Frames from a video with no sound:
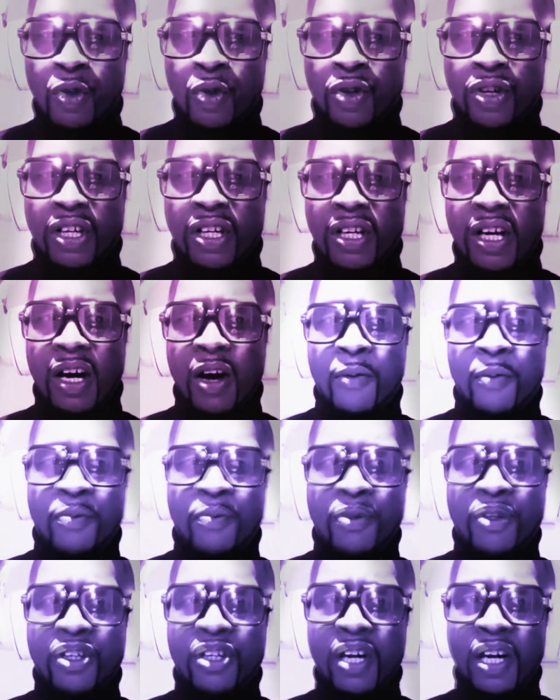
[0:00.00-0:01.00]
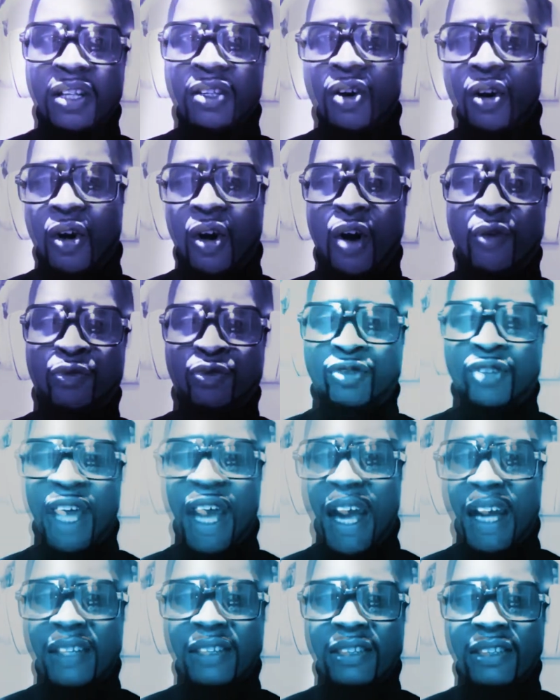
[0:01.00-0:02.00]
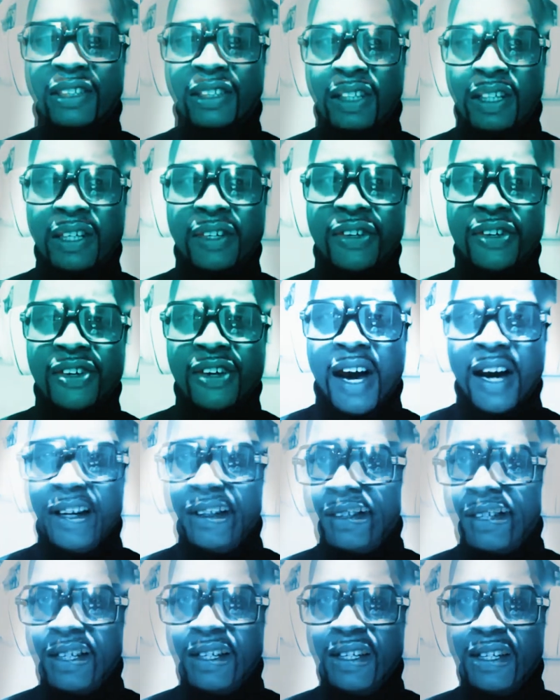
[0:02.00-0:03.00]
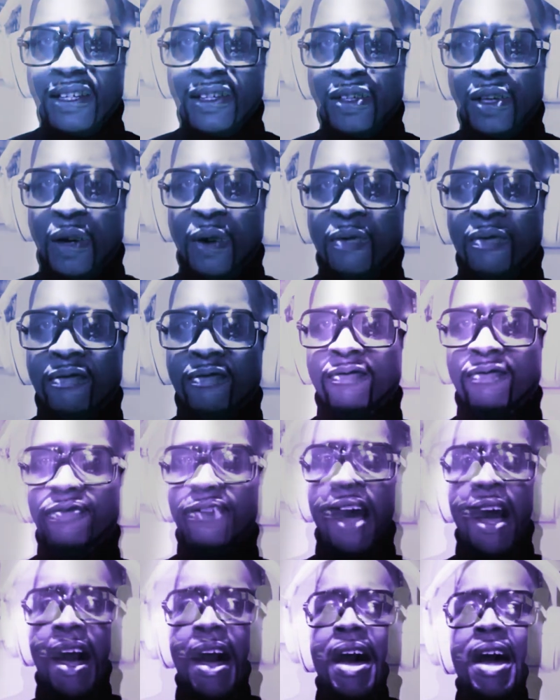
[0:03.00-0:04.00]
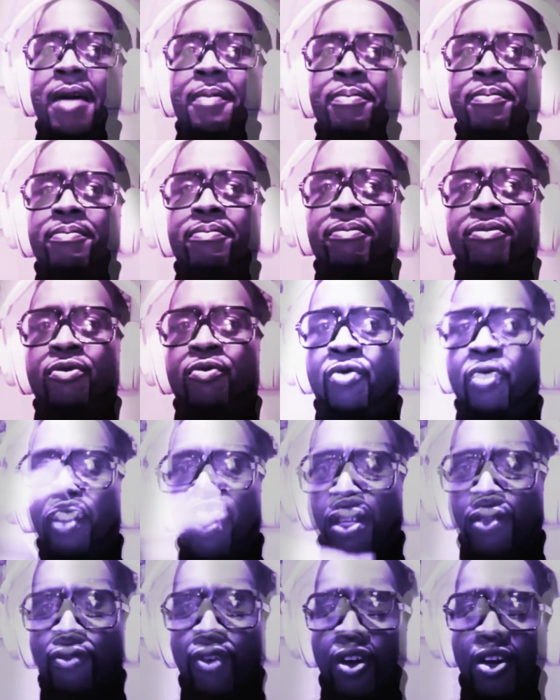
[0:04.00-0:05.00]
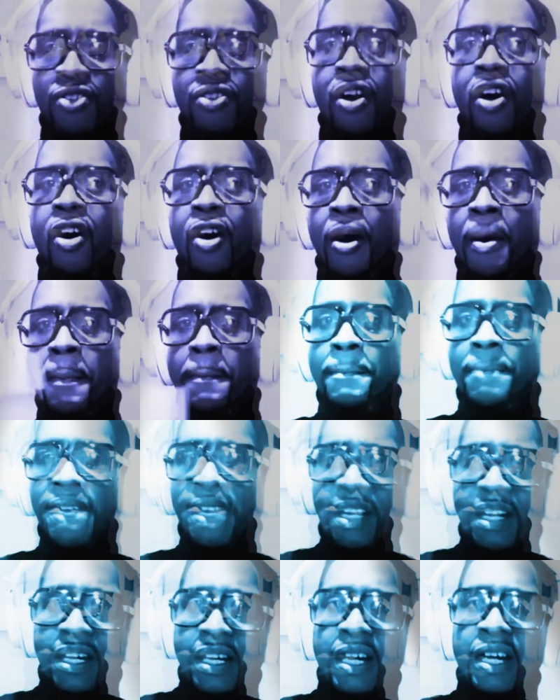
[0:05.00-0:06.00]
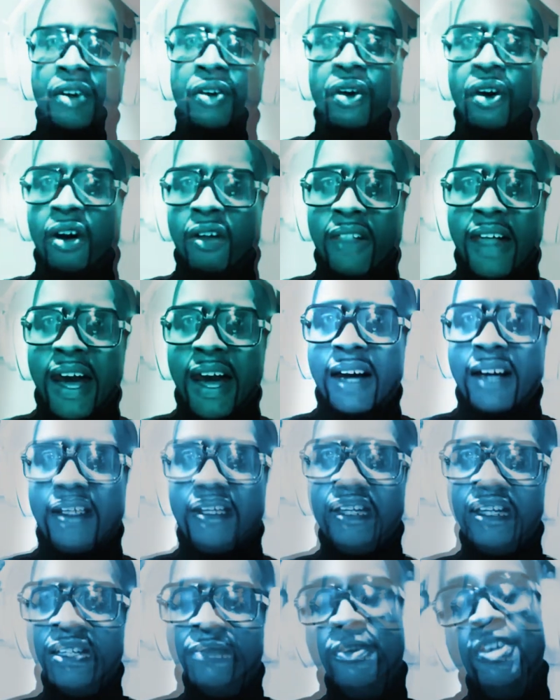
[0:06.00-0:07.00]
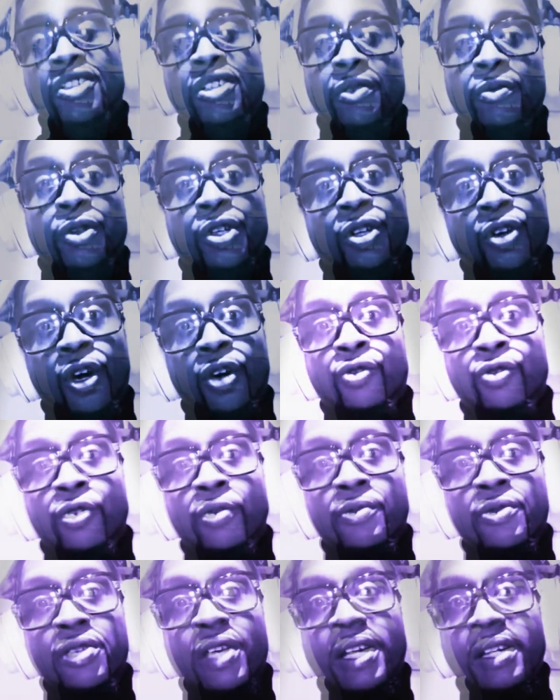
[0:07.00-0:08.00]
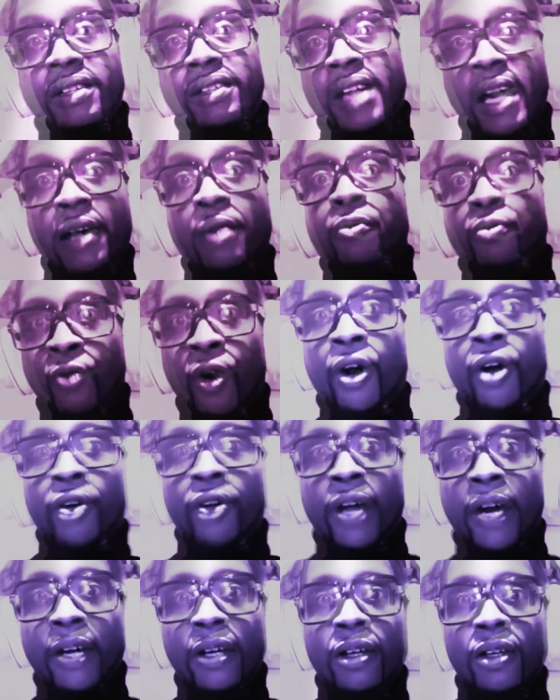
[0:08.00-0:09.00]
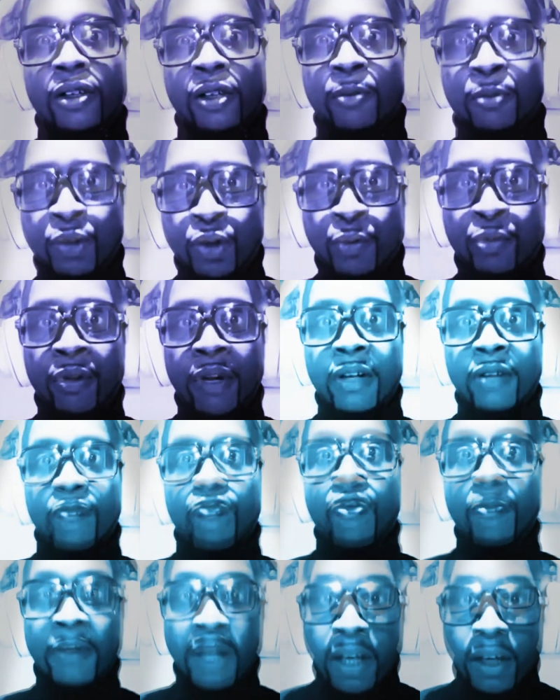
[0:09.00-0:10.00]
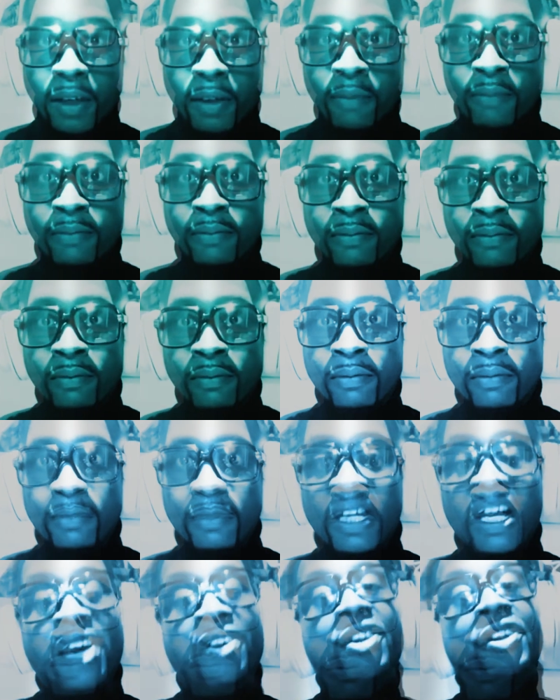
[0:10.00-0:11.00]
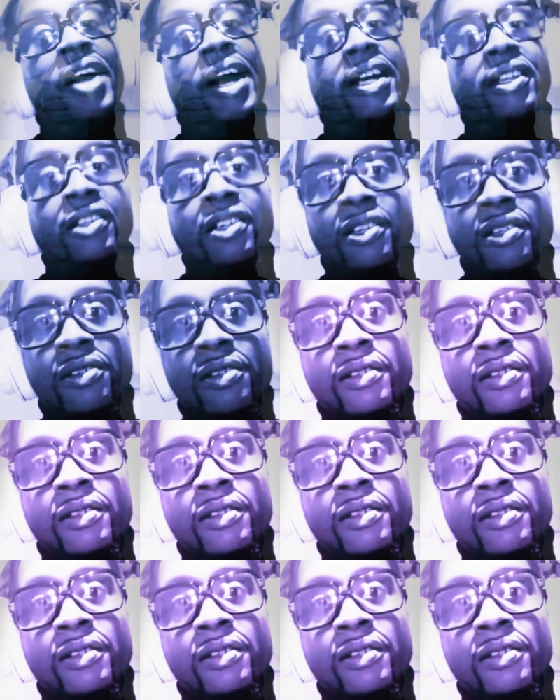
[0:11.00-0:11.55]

helped kick off that good 90s vibe as far as R&B and all that, and especially with the girl groups. Like, they were like the blueprint for me in the 90s.